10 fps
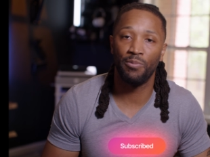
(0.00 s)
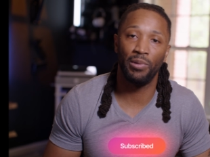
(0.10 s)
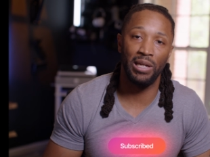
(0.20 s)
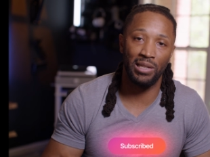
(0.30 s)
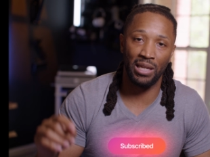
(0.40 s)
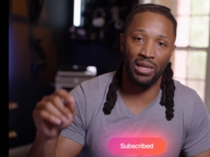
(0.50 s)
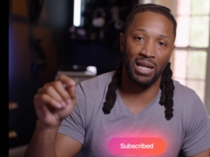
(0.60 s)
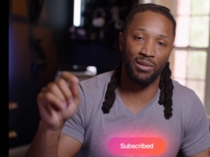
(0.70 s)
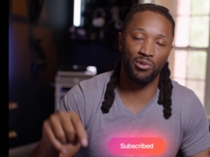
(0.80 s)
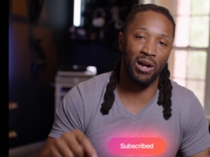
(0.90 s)
please hit
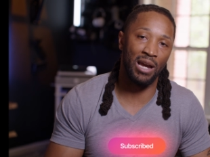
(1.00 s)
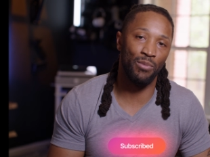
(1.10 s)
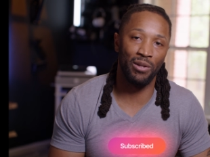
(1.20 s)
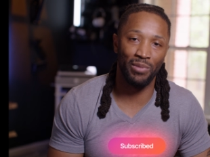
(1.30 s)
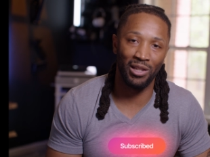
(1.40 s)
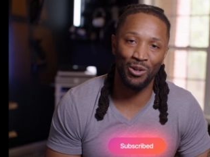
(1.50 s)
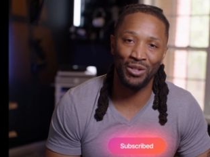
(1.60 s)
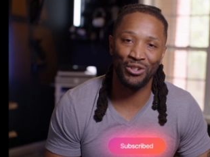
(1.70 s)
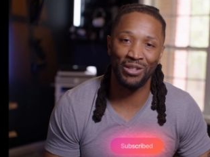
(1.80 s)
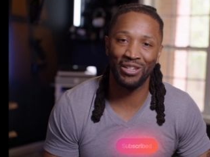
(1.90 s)
that subscribe button below
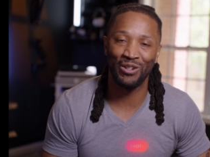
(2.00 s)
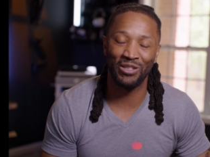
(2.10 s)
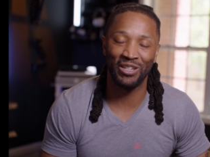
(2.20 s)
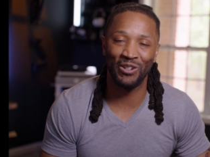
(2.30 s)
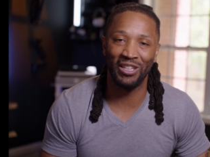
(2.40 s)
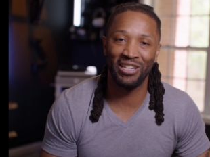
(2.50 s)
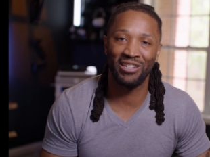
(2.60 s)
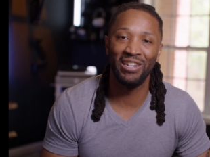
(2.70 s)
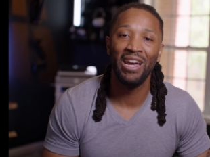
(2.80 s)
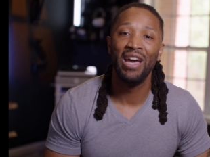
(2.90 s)
and join the Cosey
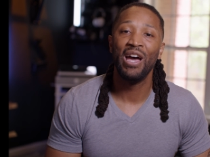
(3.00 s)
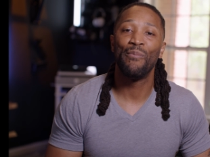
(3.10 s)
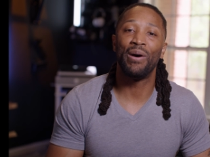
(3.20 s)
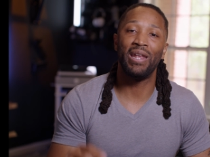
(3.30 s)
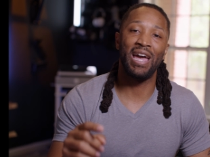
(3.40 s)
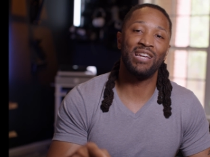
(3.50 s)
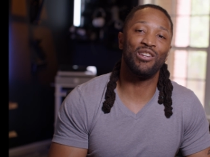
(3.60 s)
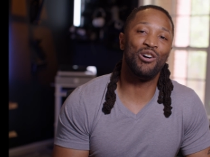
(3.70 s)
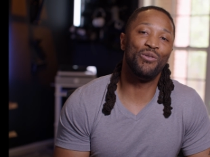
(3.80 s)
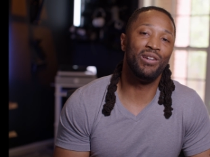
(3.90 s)
Coalition. But as
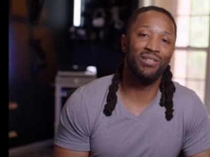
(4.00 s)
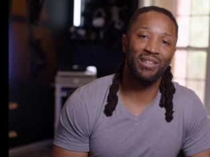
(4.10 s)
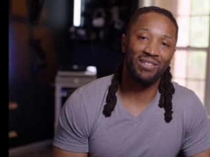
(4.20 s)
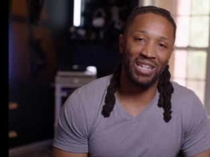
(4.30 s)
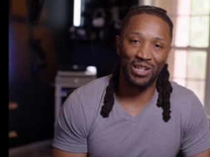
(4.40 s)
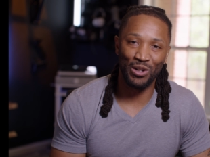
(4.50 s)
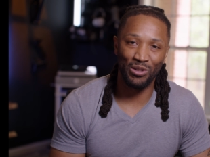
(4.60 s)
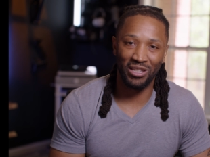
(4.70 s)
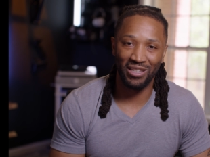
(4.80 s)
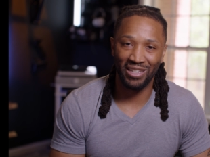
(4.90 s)
always, stay
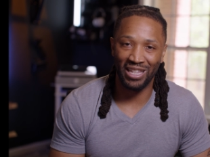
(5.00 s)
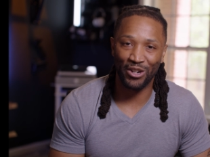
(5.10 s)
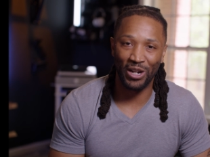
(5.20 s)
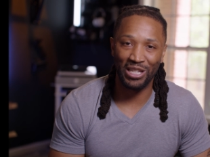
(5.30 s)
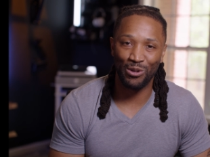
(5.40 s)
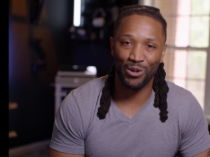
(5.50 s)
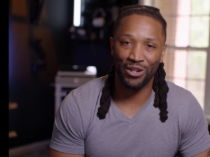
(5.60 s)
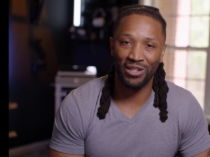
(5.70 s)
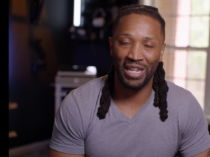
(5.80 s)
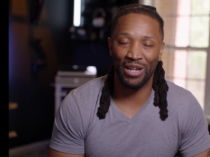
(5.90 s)
cozy in that crazy
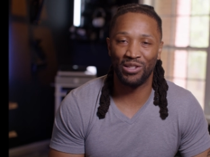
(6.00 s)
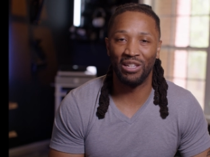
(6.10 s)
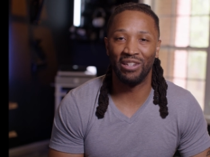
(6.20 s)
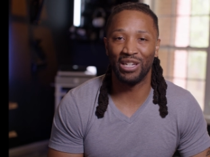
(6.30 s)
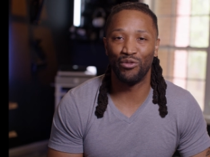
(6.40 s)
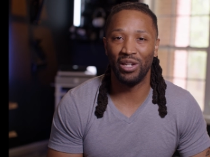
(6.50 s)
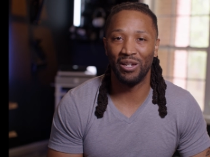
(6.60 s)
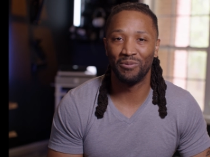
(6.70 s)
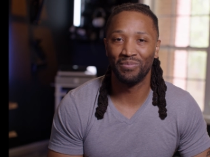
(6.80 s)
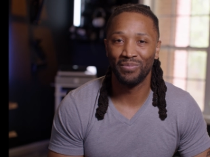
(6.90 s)
world and I'll see you in the next
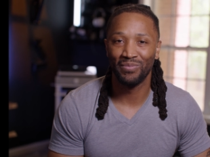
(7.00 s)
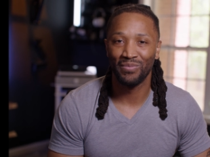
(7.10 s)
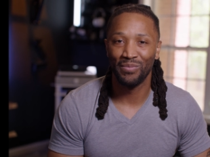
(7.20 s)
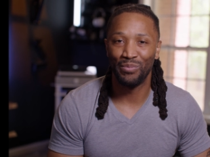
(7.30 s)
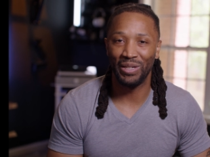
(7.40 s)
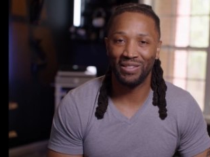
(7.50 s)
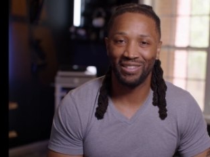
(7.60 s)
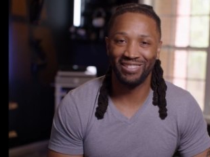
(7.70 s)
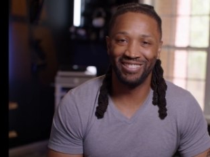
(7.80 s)
video. Peace.